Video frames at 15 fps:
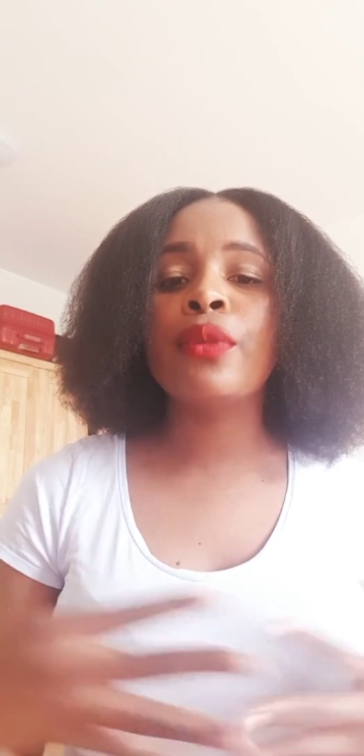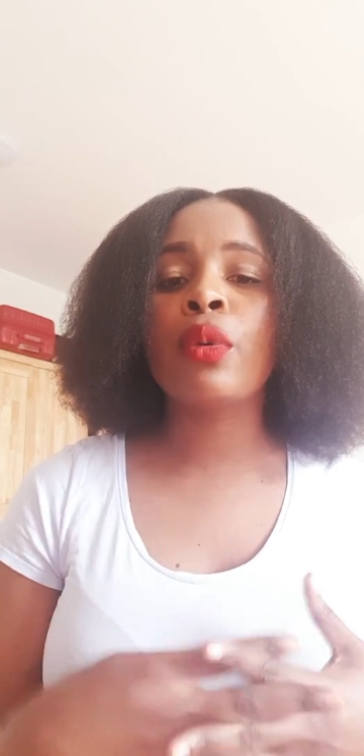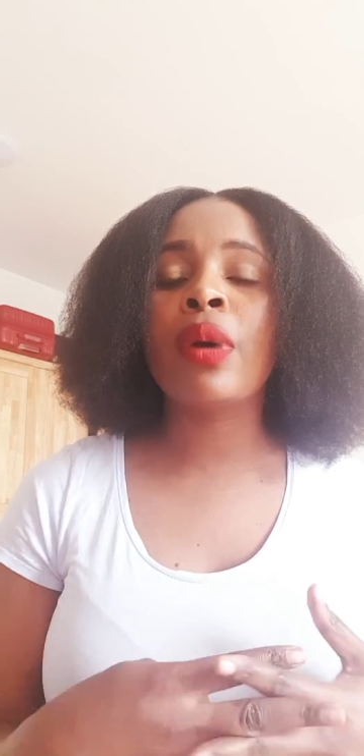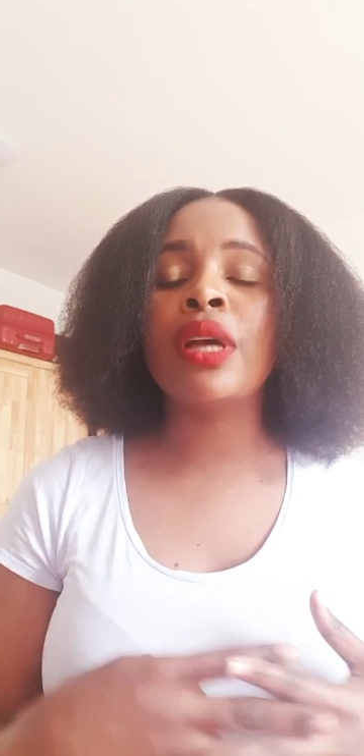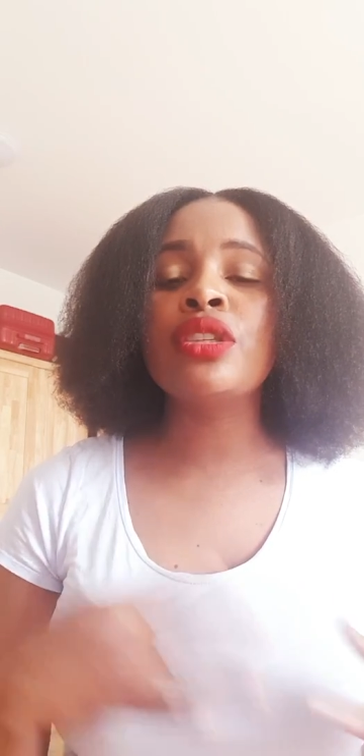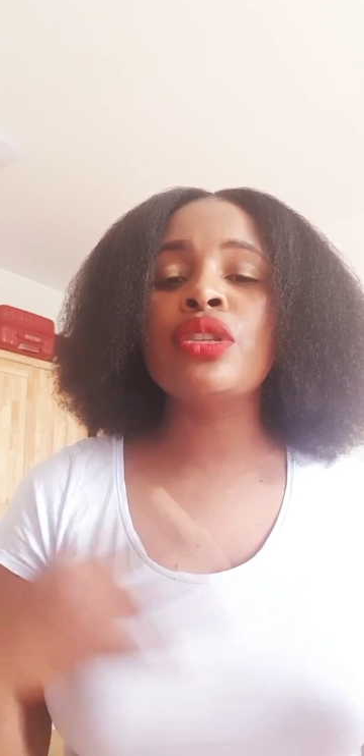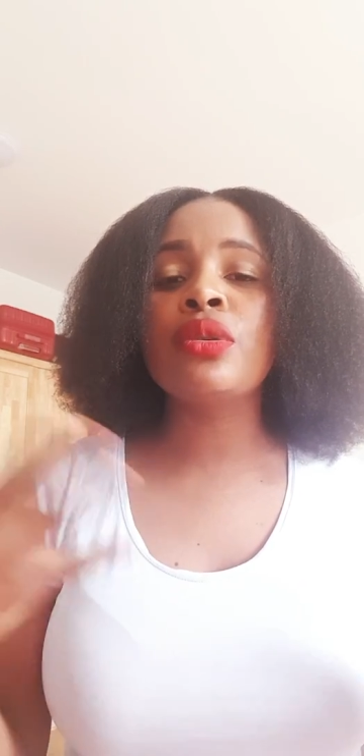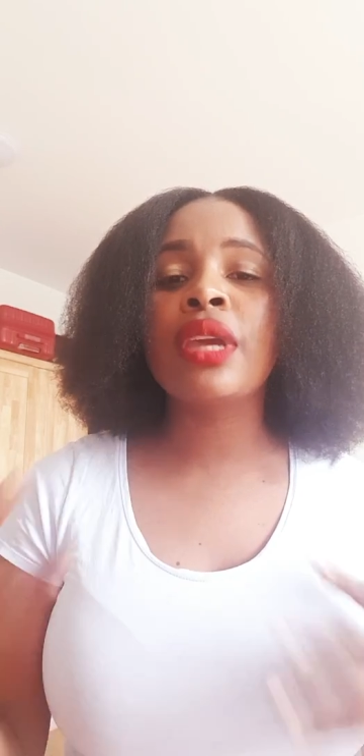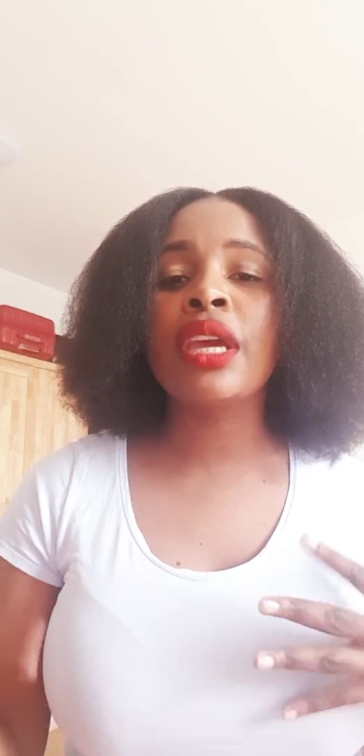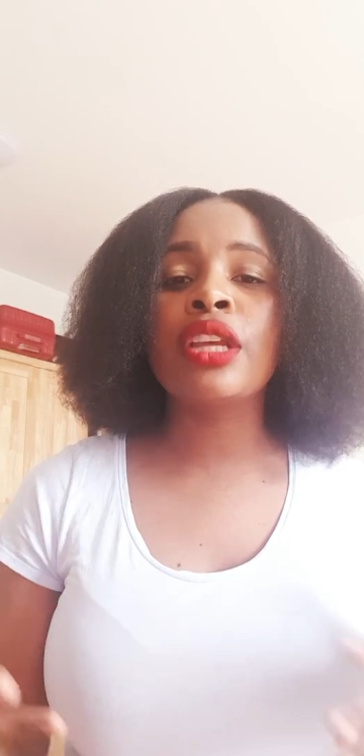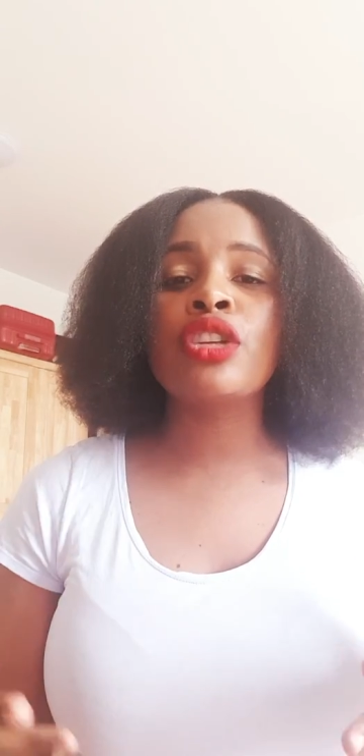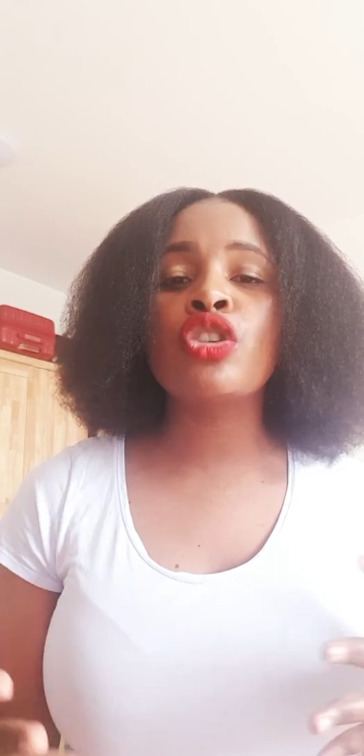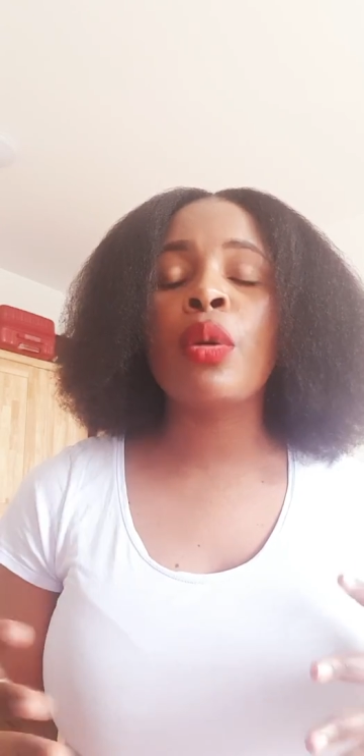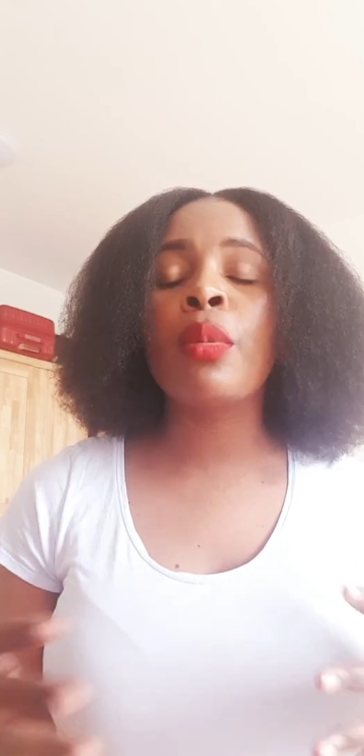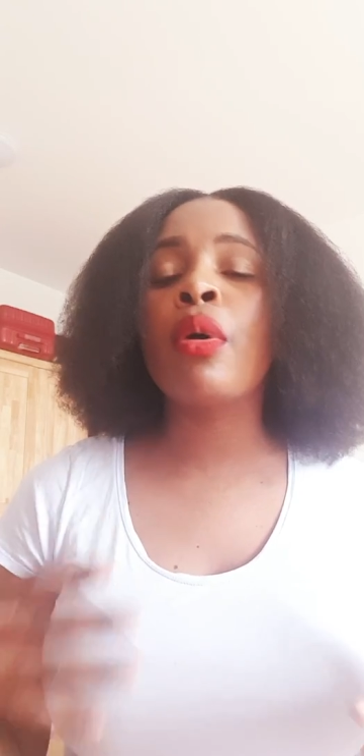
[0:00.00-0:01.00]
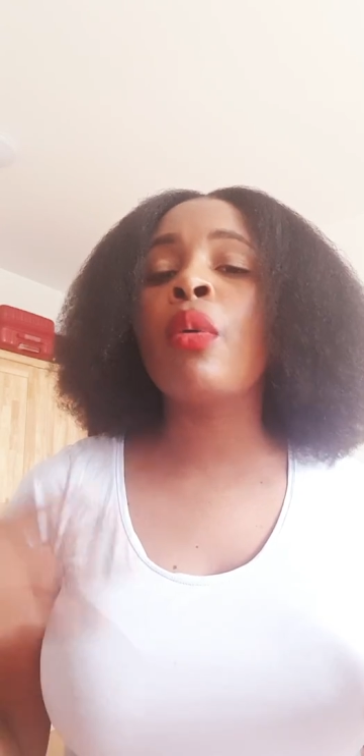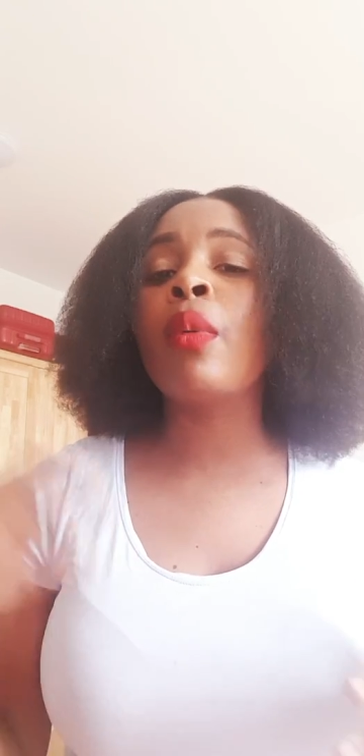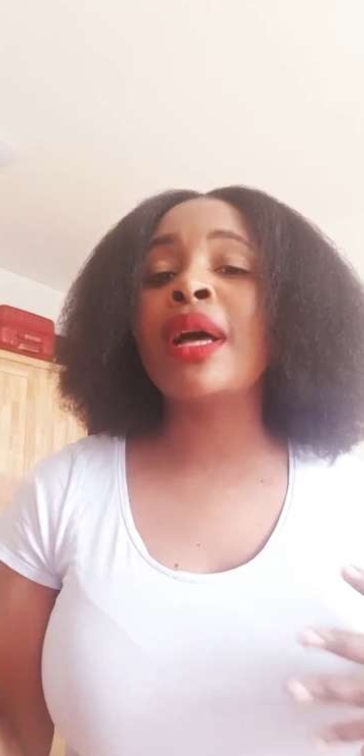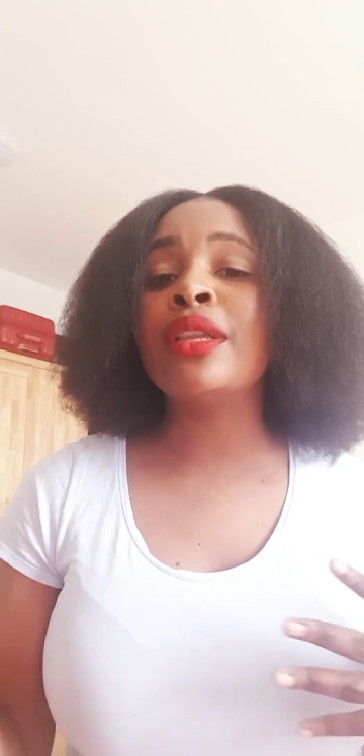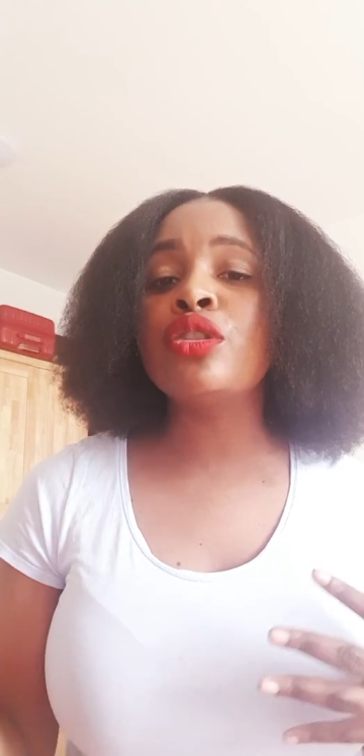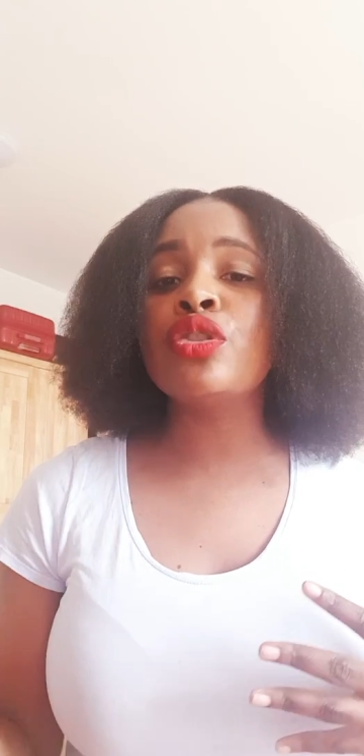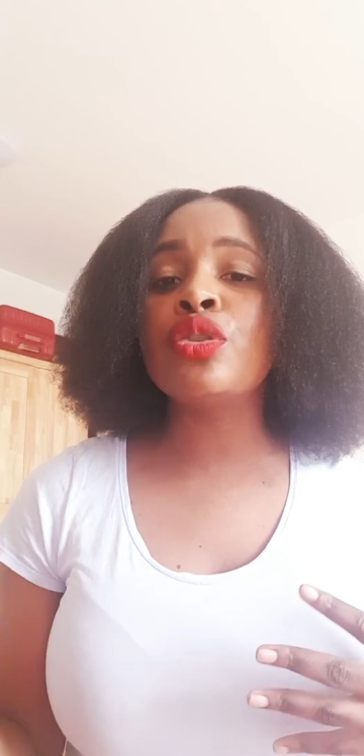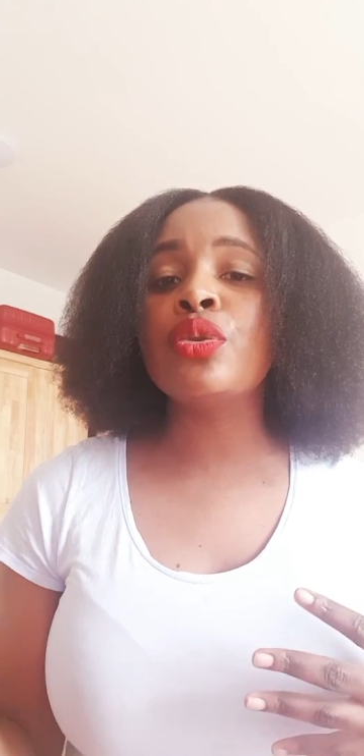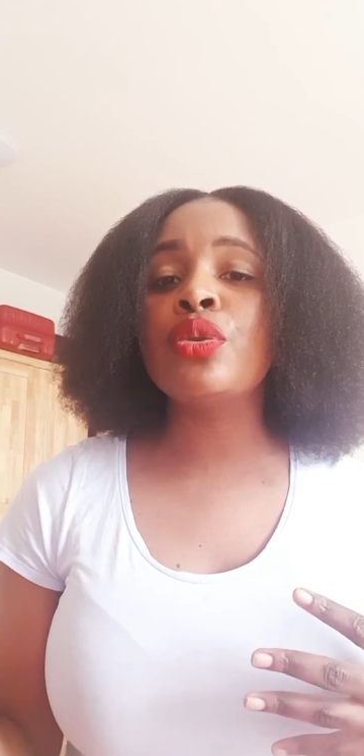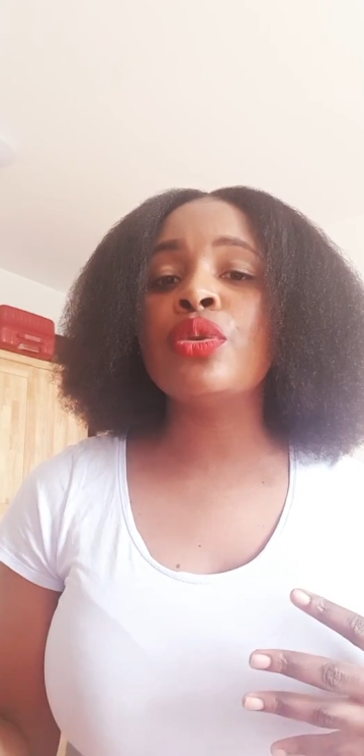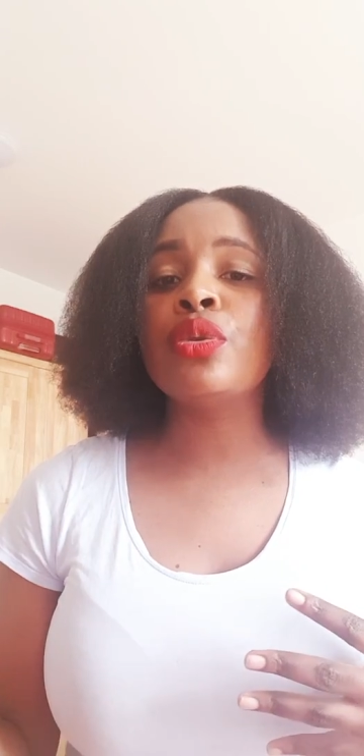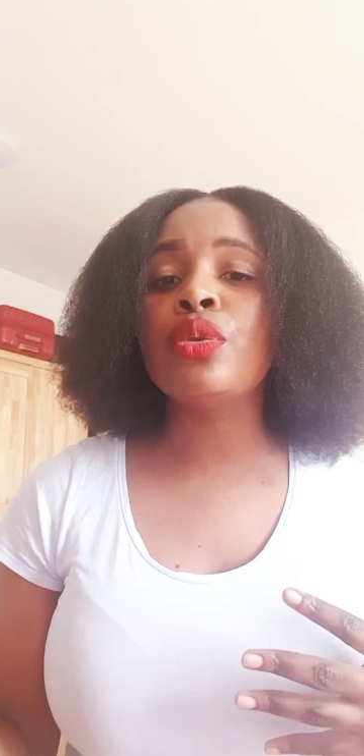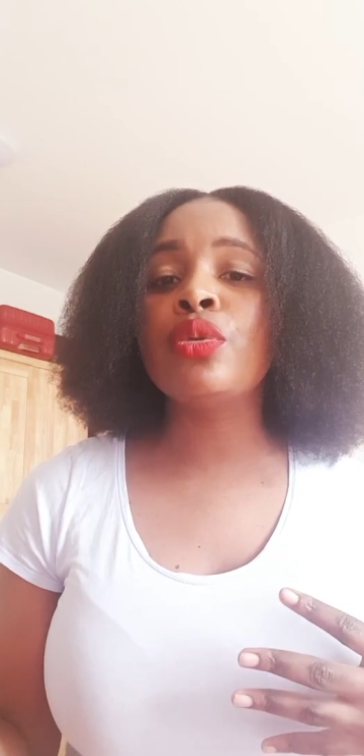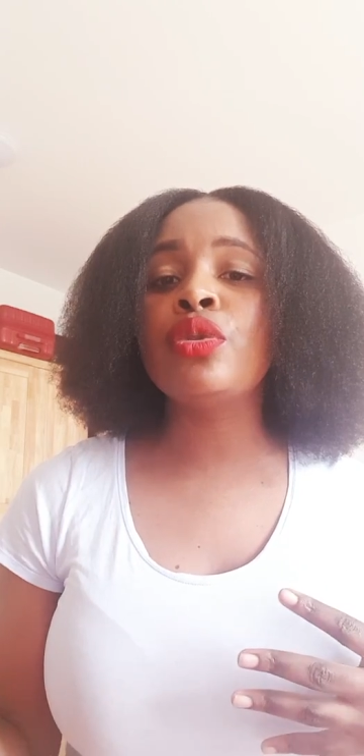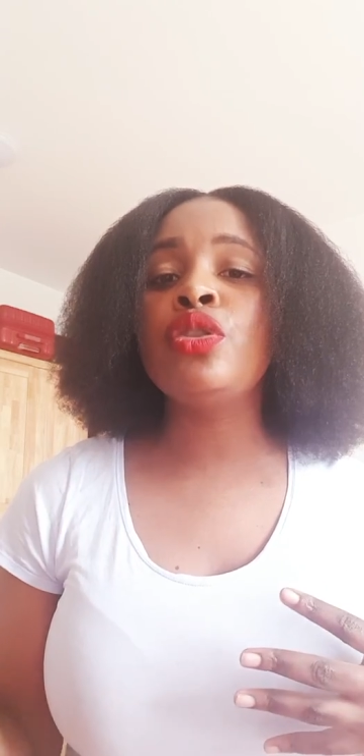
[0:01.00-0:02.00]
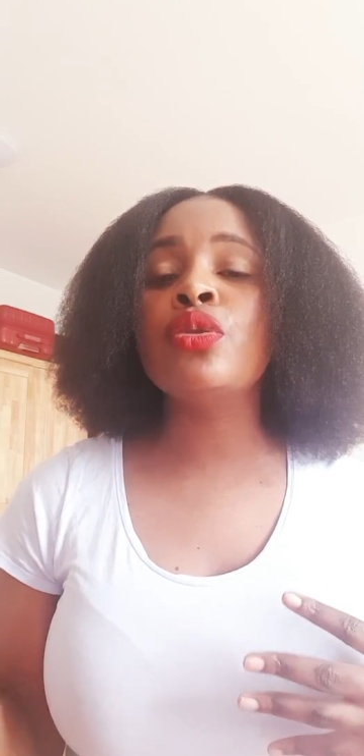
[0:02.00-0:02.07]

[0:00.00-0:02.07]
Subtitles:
once you get a job or once you